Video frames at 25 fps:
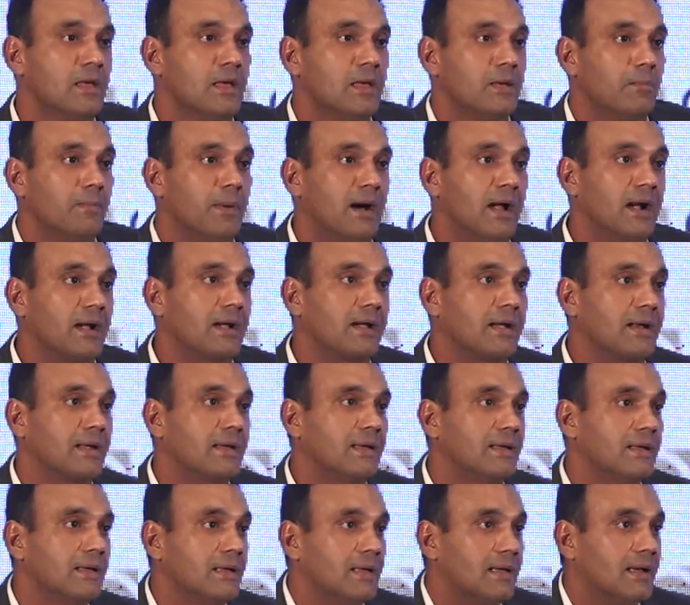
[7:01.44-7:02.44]
But
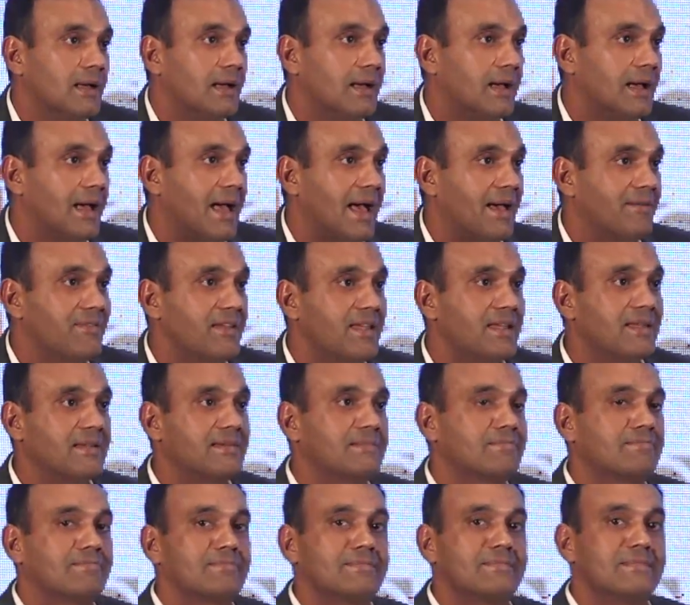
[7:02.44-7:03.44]

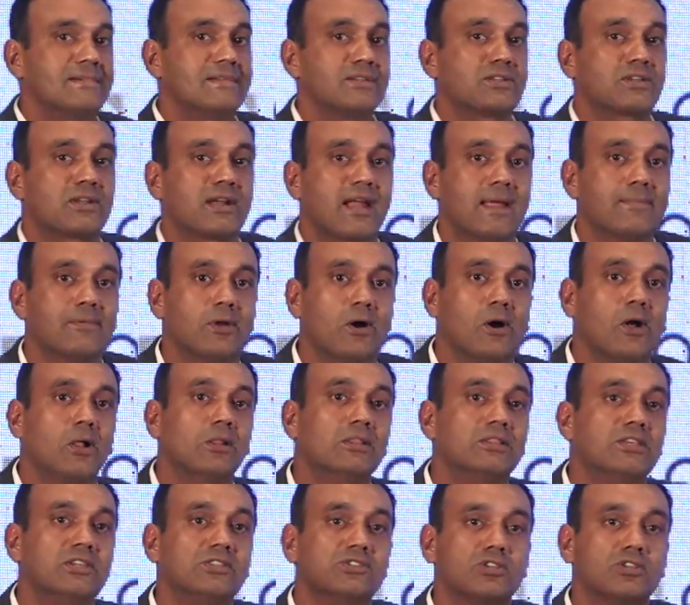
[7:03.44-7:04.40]
having described all these